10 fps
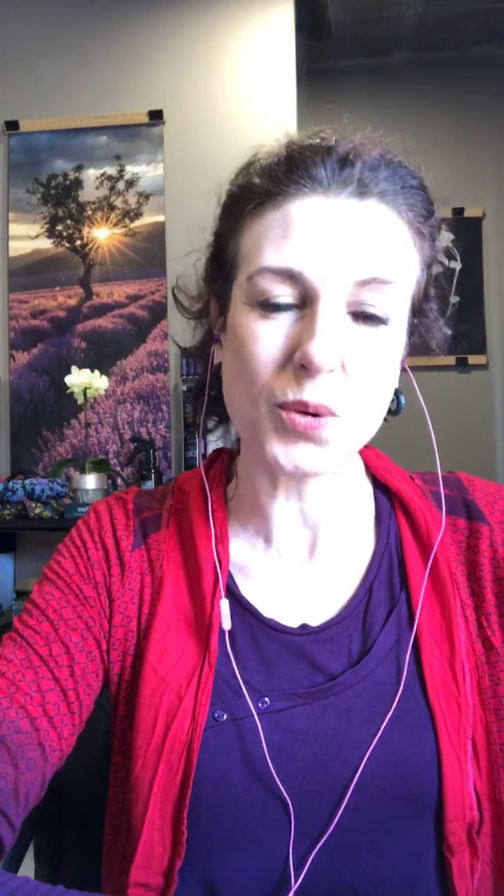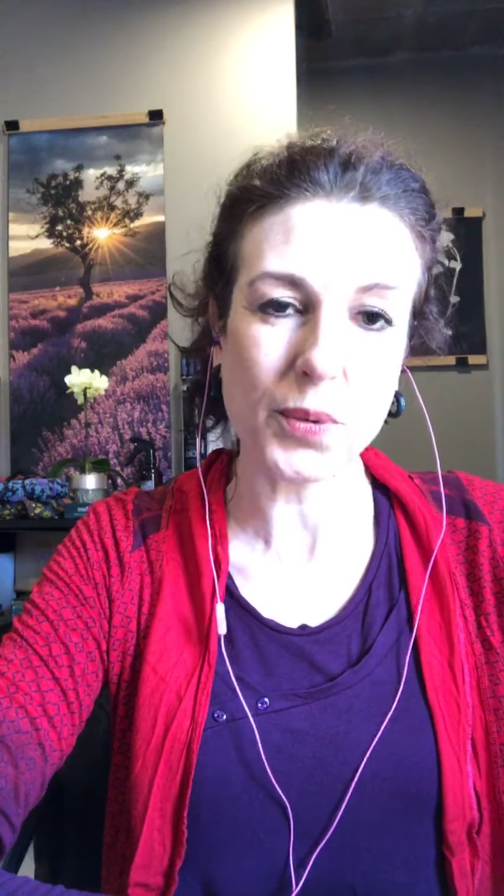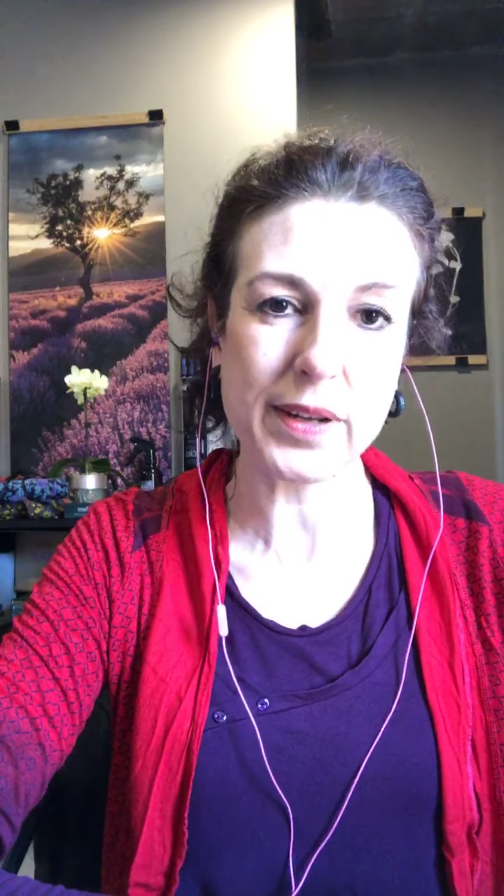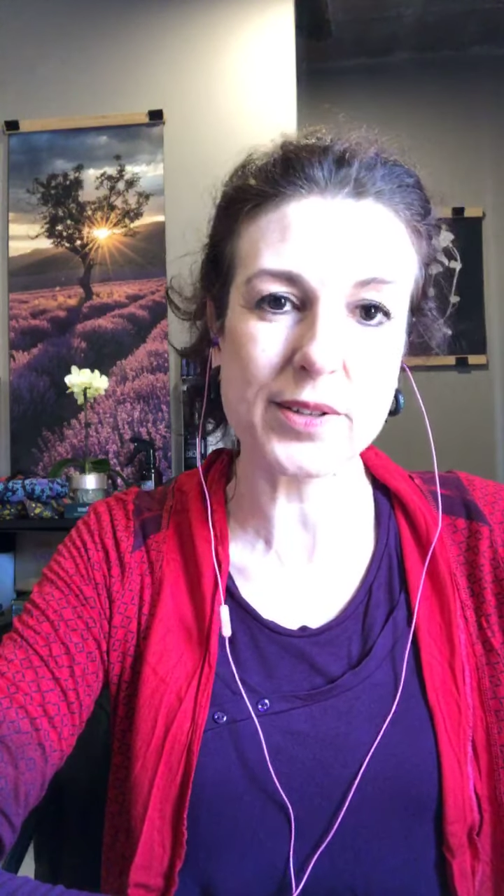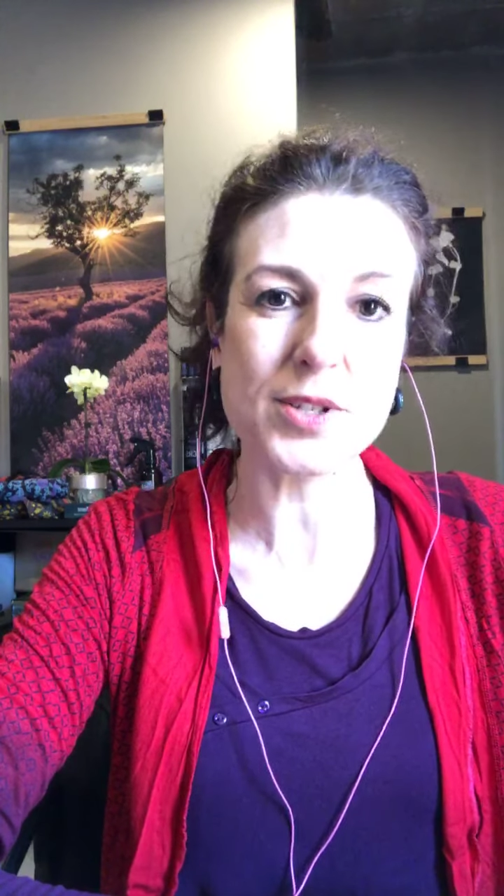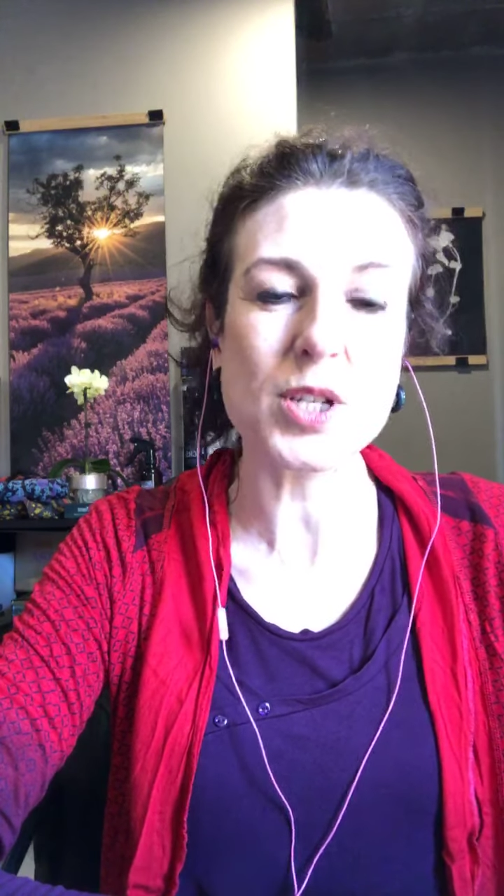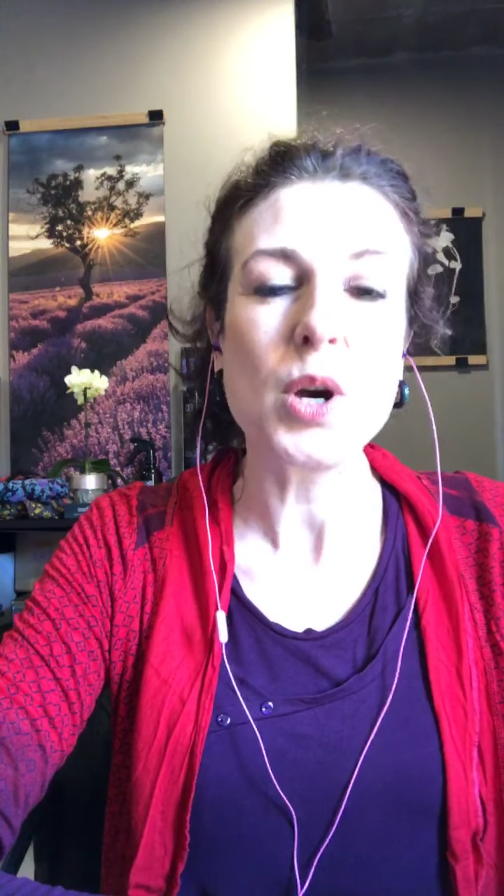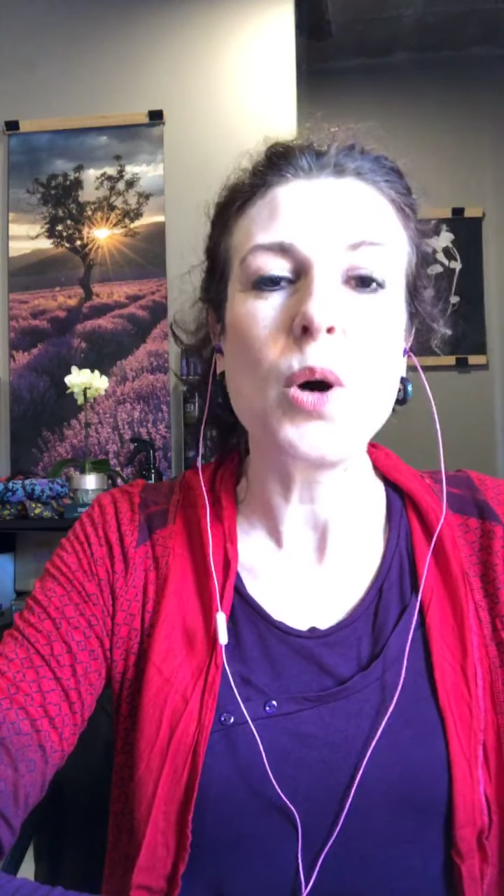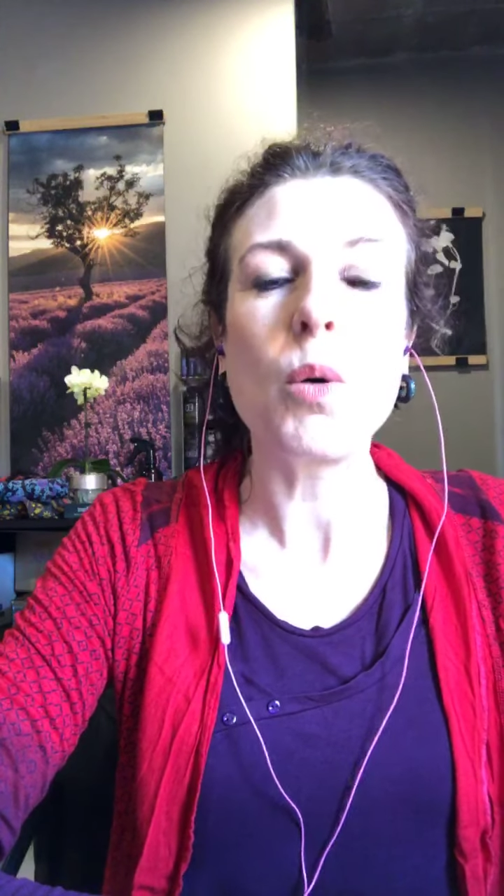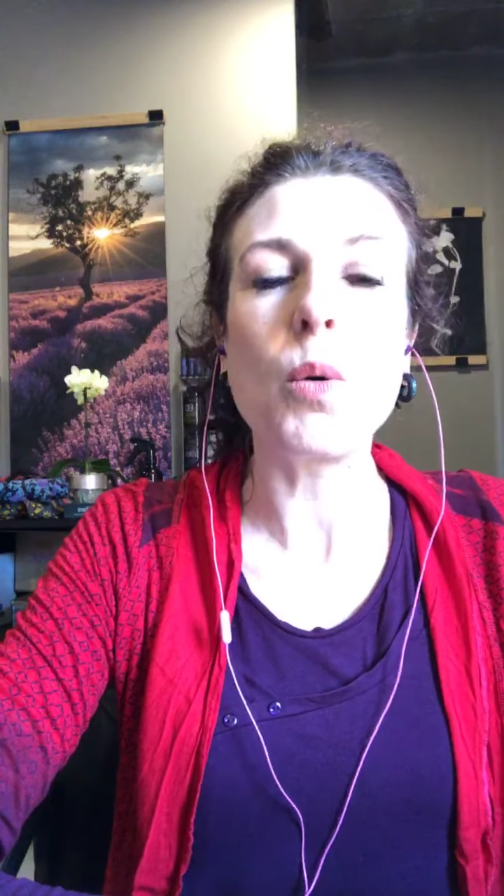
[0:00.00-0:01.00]
oils
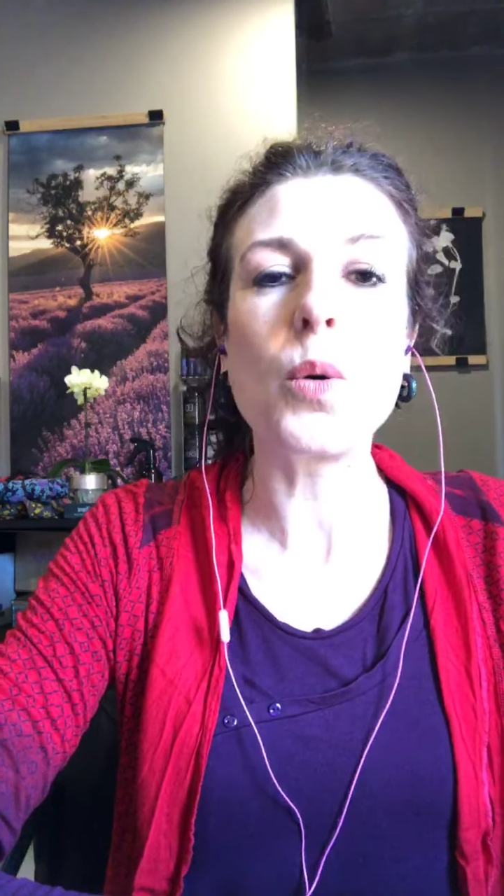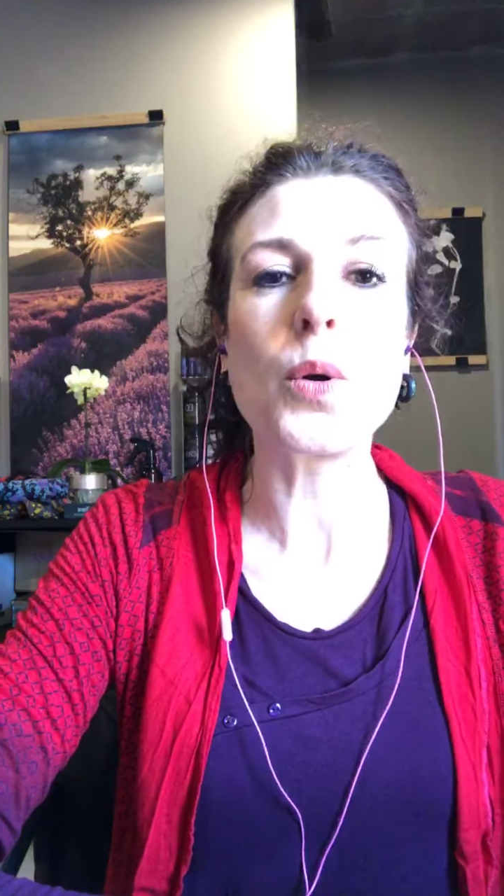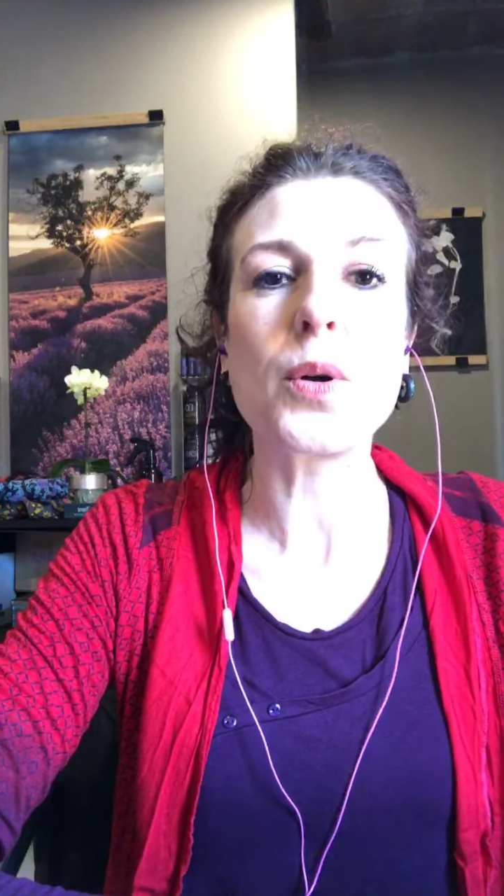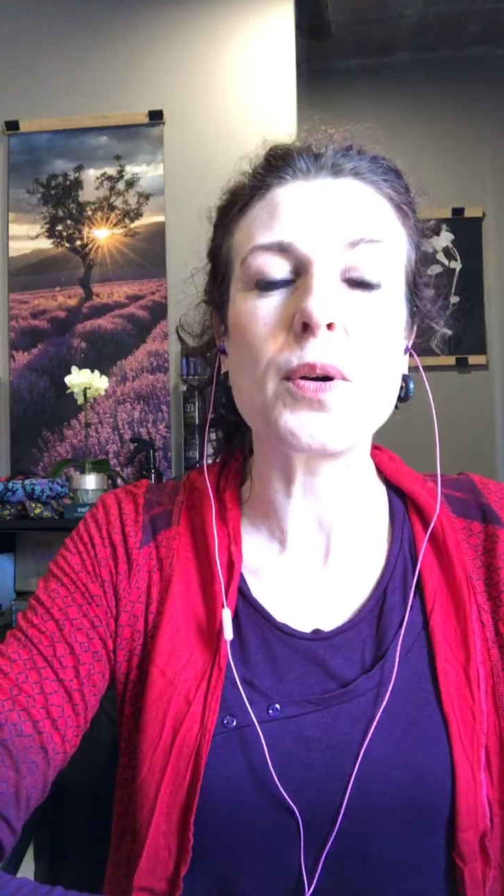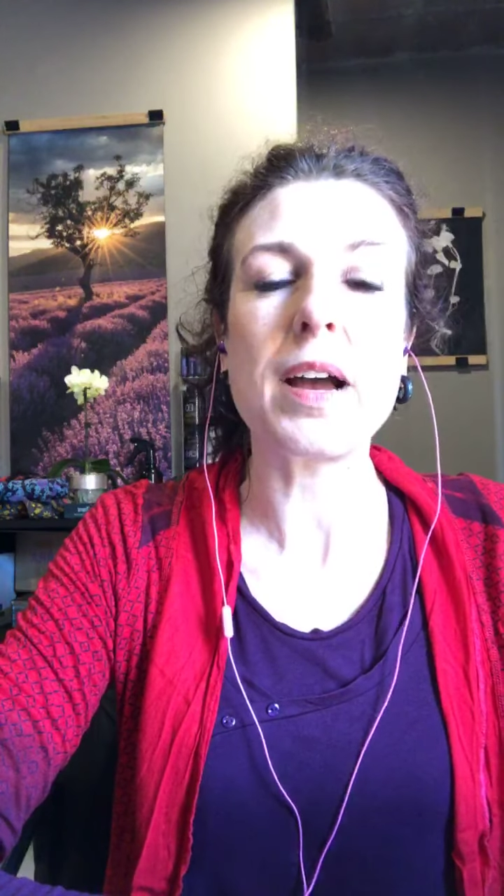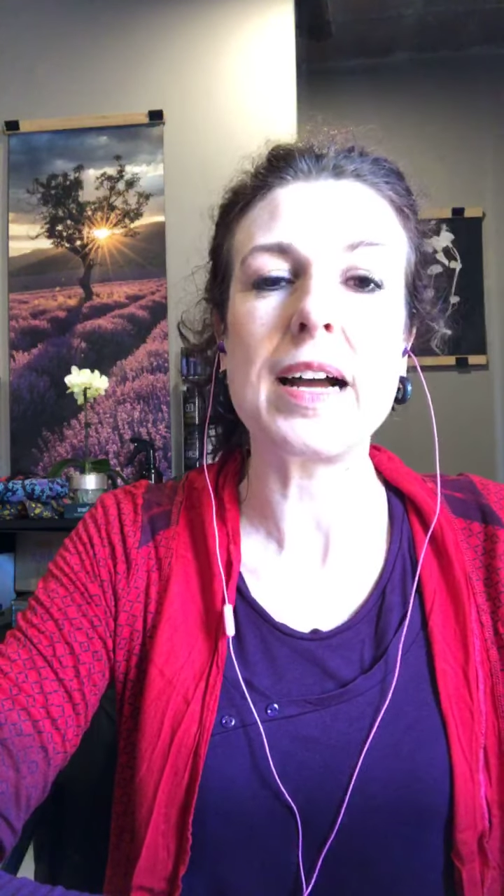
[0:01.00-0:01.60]
or